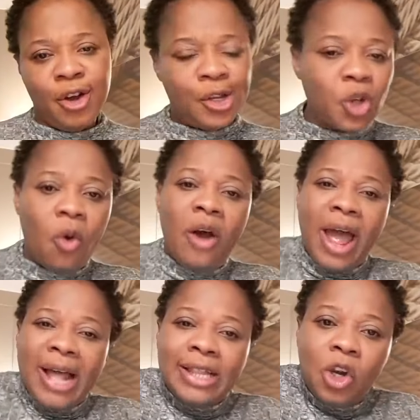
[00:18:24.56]
So
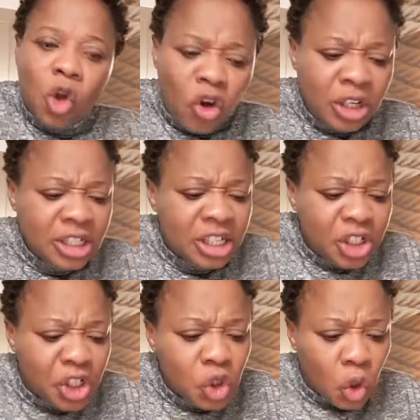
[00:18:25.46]
the Lord
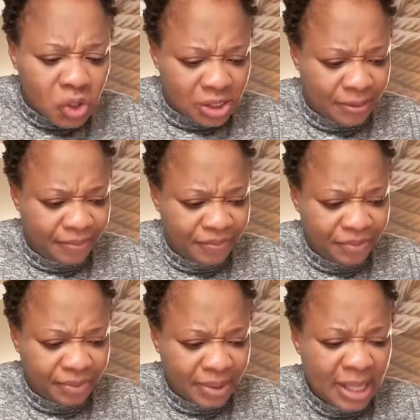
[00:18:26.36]
teaches us
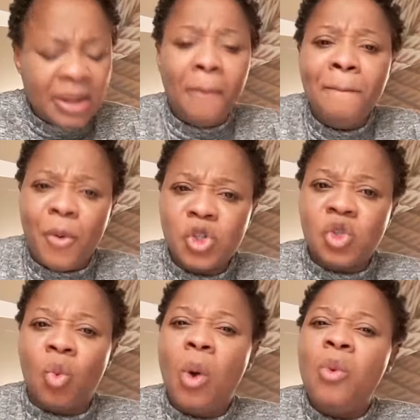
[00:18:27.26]
the
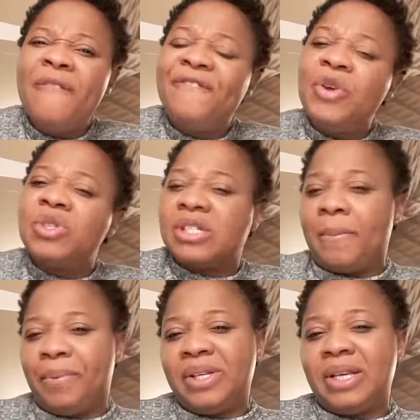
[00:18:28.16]
most when we feel
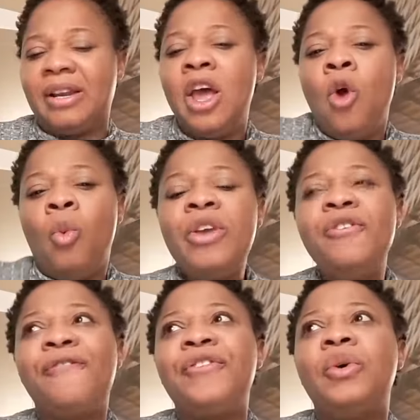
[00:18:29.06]
separated, when
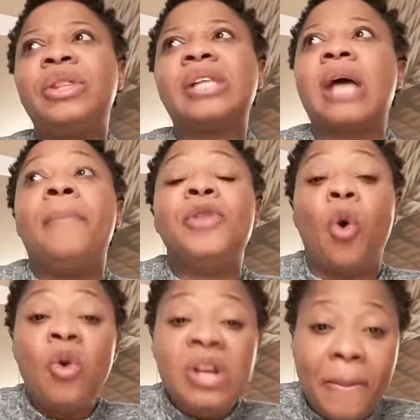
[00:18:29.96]
you feel that I'm
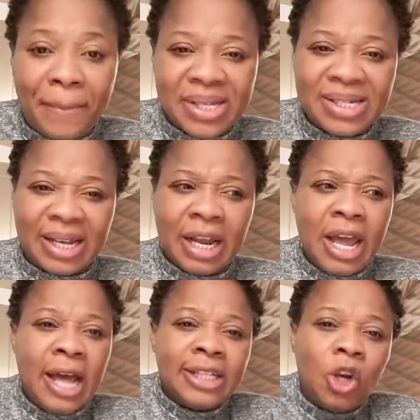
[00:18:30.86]
the only person.
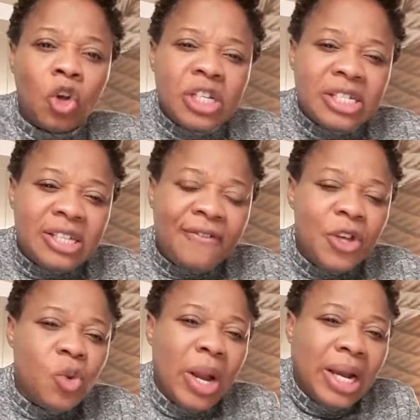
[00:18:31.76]
The Lord is
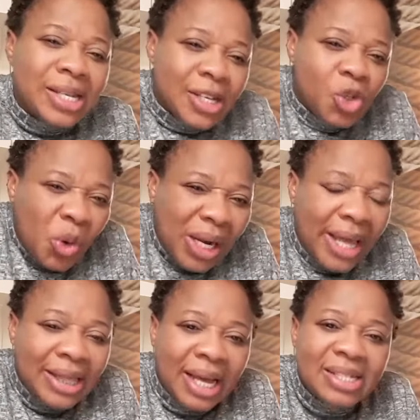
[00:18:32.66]
giving you a lesson to
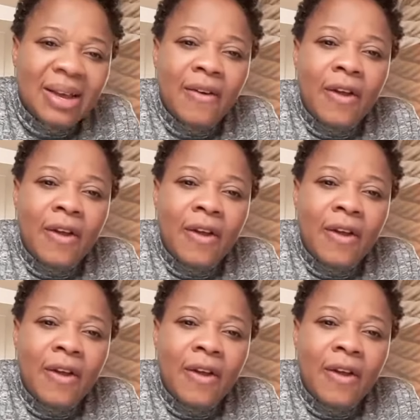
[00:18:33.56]
learn that